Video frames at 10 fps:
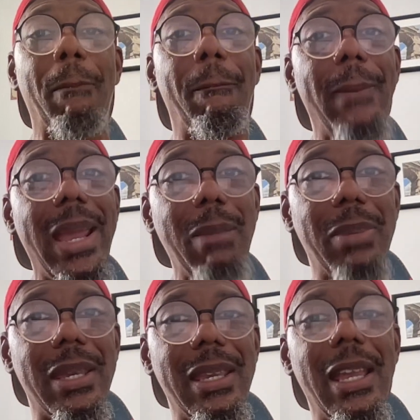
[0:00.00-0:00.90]

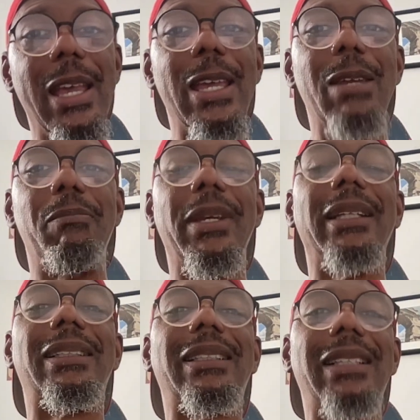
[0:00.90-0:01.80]
Maybe it
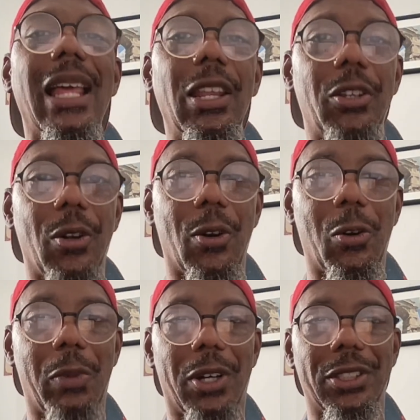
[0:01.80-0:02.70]
means selling your
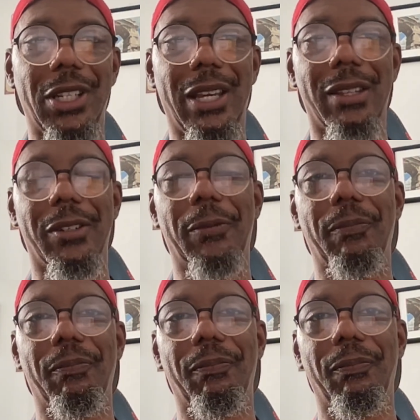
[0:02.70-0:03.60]
home altogether.
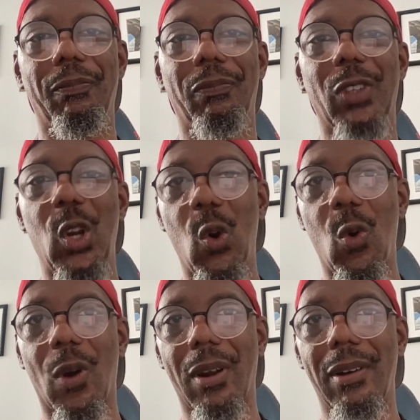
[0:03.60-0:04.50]

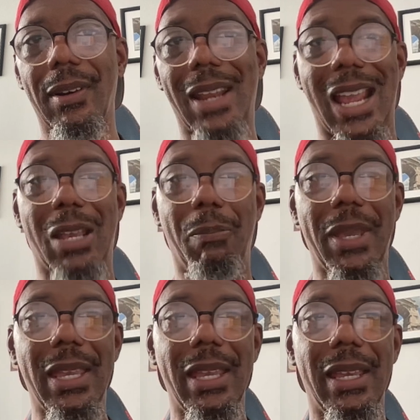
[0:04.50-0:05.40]
Or, like
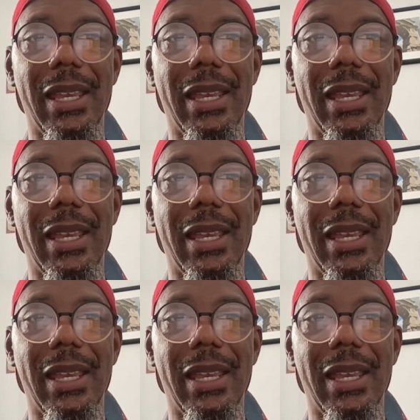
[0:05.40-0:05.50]
me,